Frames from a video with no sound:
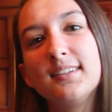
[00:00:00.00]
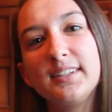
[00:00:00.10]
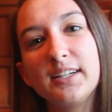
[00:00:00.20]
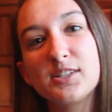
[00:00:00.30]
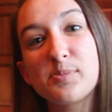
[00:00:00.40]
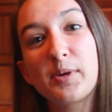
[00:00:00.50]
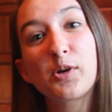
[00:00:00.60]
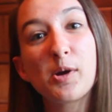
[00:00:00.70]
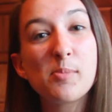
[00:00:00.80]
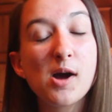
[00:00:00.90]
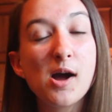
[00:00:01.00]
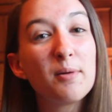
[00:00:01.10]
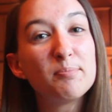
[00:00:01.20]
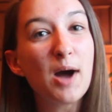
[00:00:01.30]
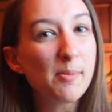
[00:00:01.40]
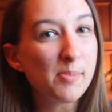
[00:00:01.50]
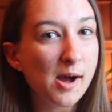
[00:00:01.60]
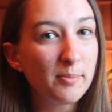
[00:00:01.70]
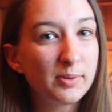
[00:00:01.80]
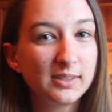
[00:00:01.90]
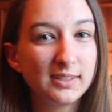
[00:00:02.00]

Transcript: There's my grandpa, Bob Bob.